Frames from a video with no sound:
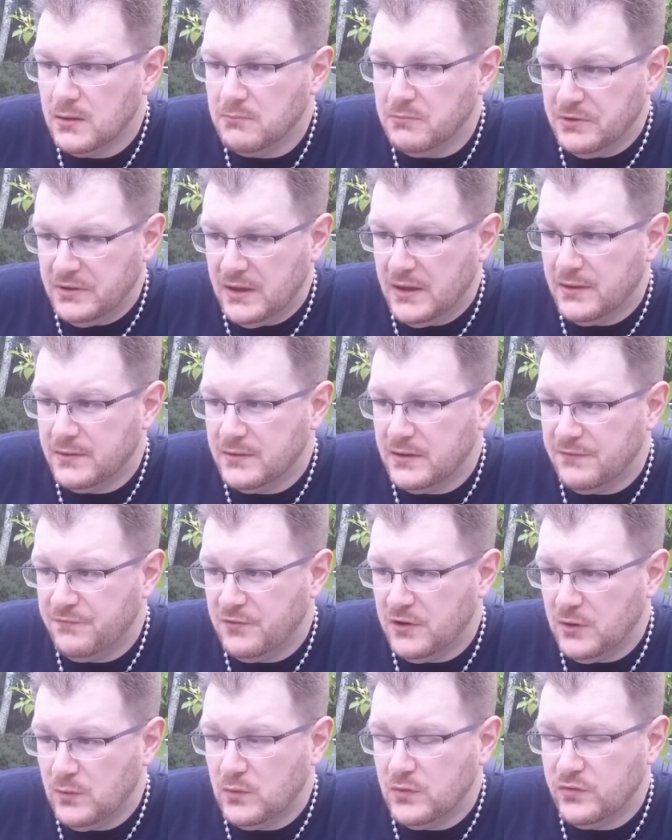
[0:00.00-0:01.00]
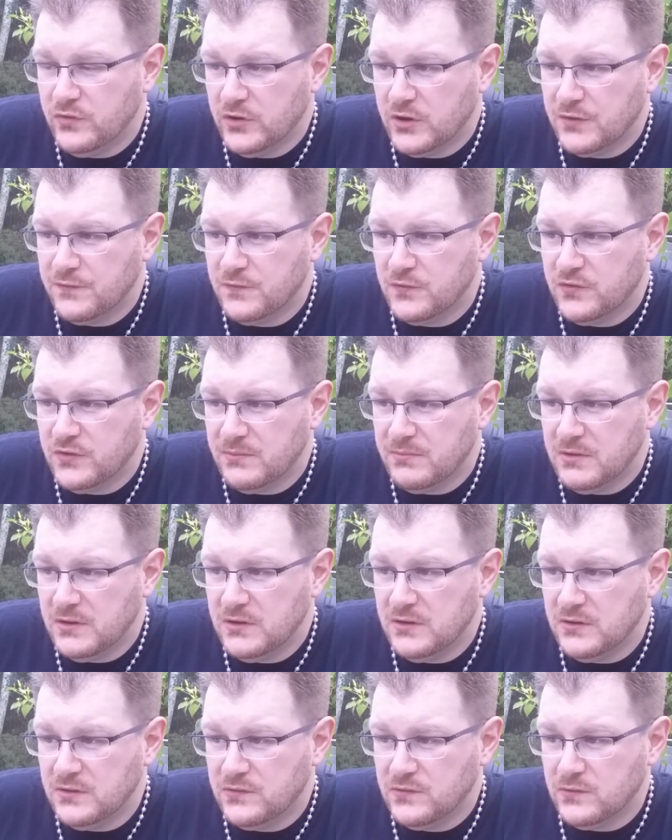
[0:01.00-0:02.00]
But yeah, if anyone's looking for
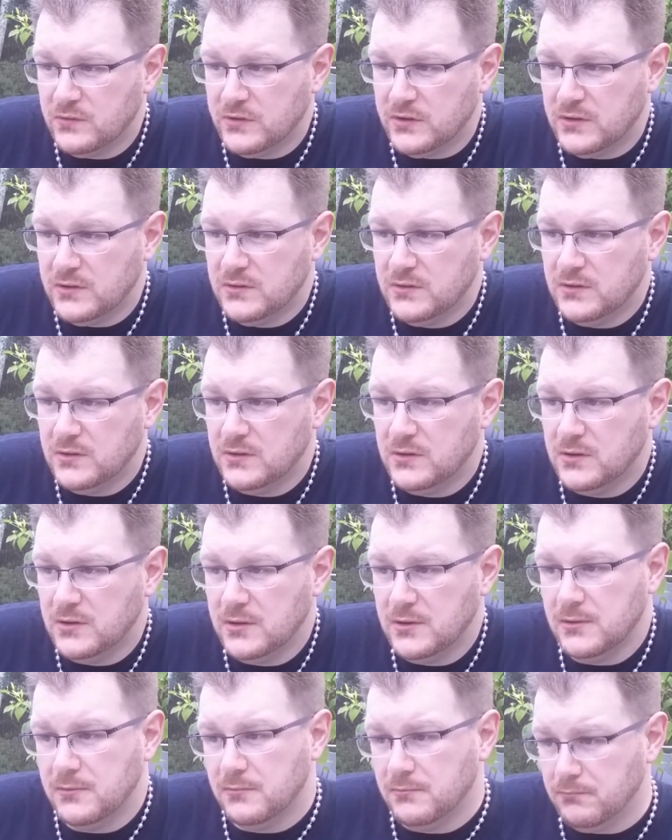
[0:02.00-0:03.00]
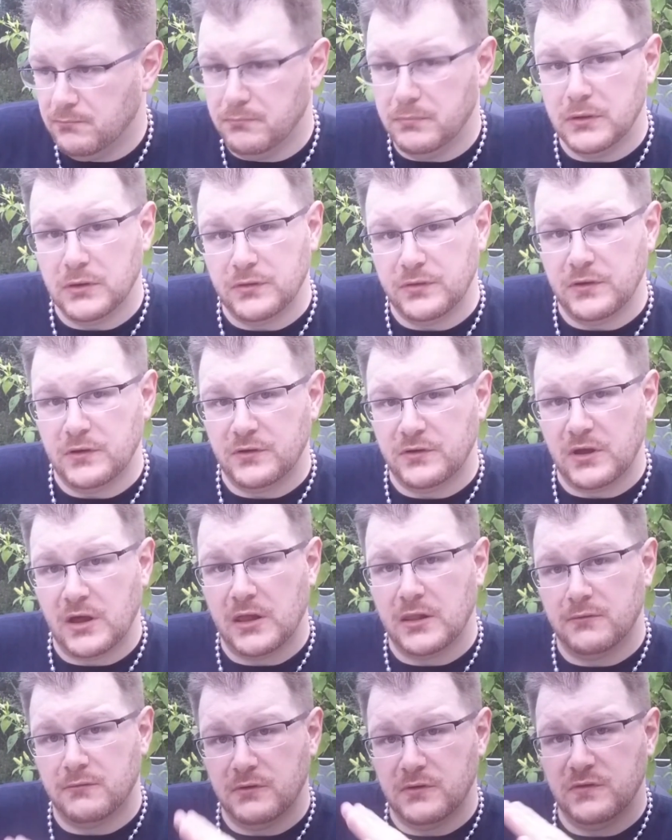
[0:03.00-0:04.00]
something to sort of build their
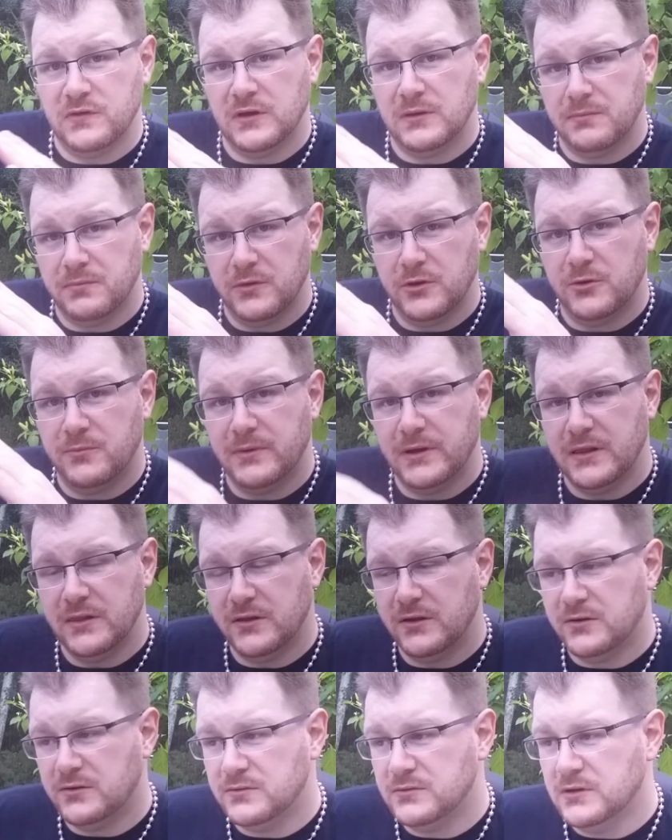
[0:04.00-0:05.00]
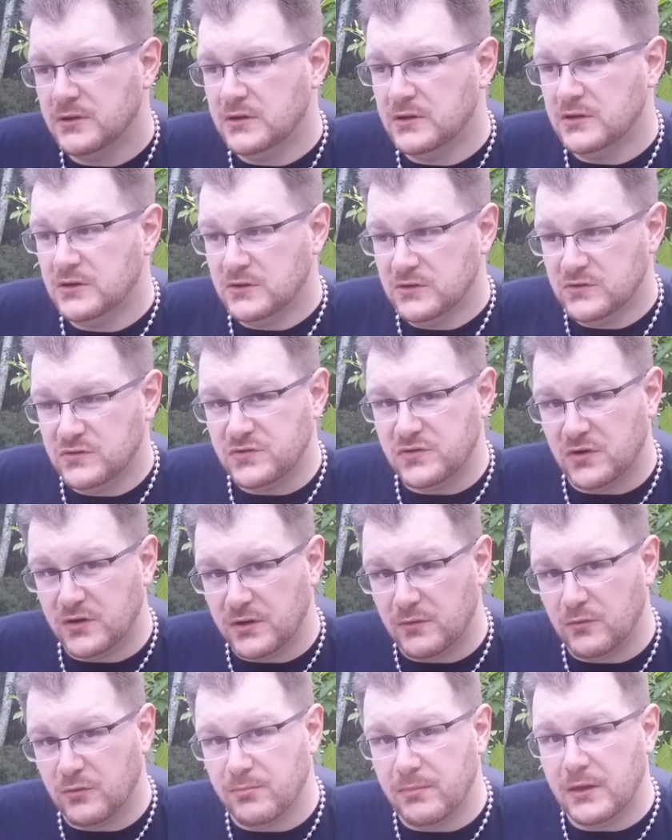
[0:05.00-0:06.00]
tolerance up little by little,
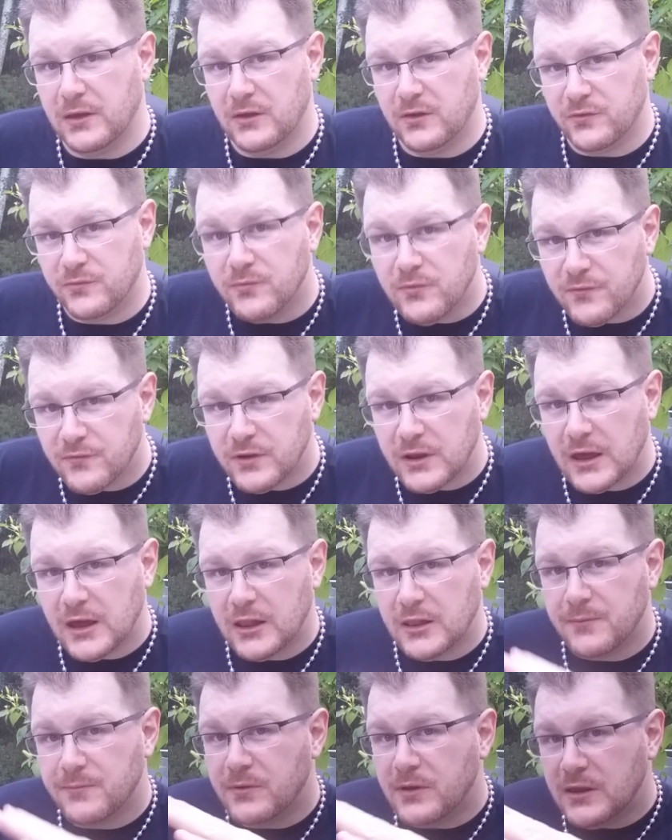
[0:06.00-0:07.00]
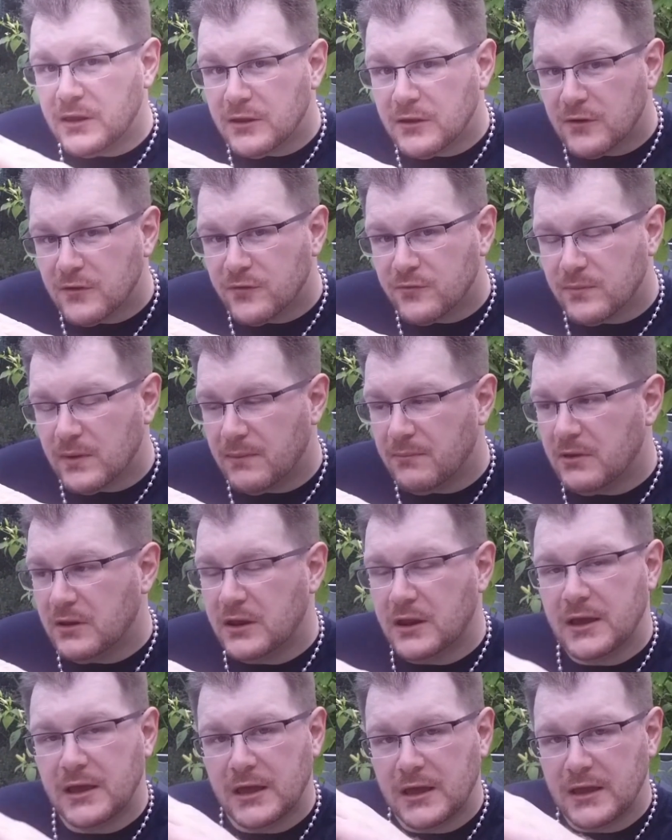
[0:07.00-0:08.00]
starting with bells, moving to jalapenos, maybe
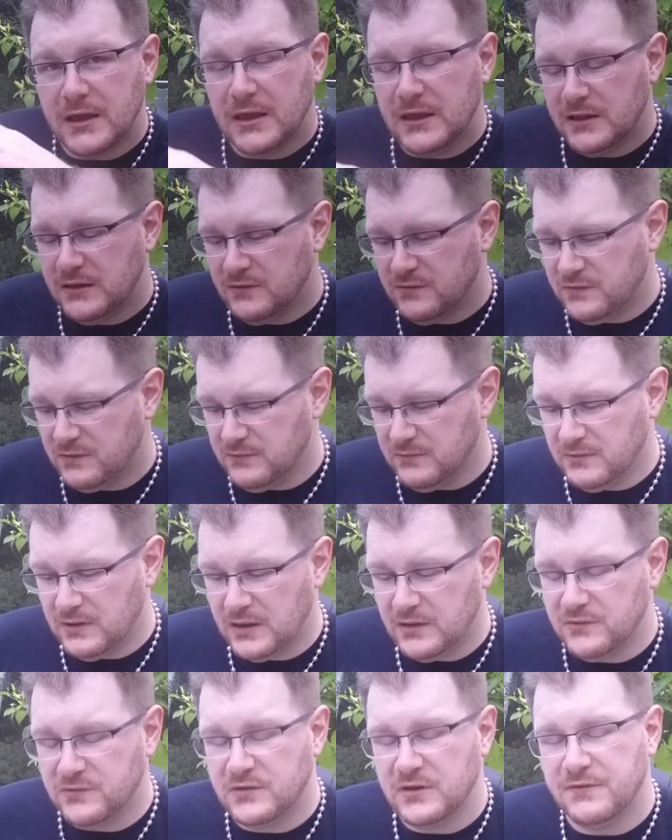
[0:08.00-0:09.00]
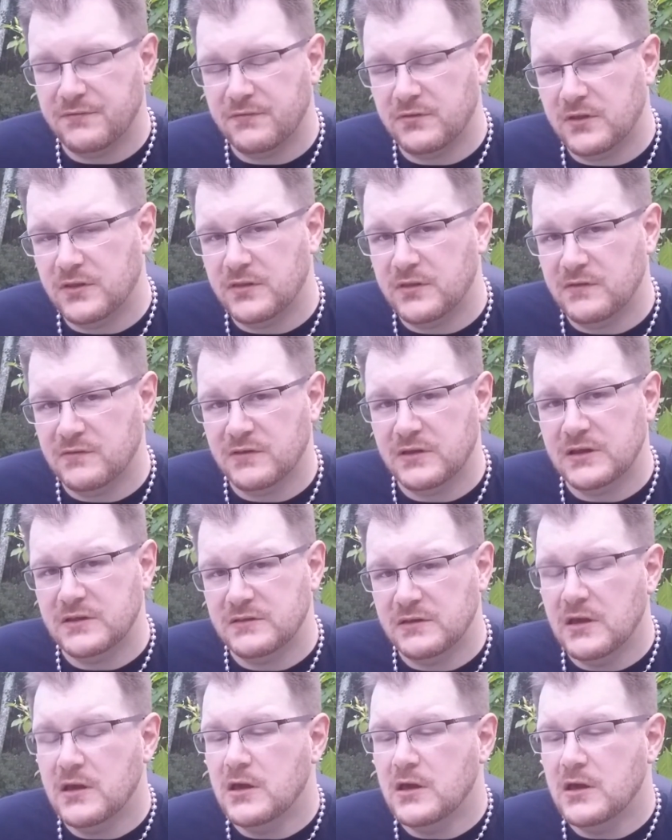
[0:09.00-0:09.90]
into cayennes and stuff along these lines,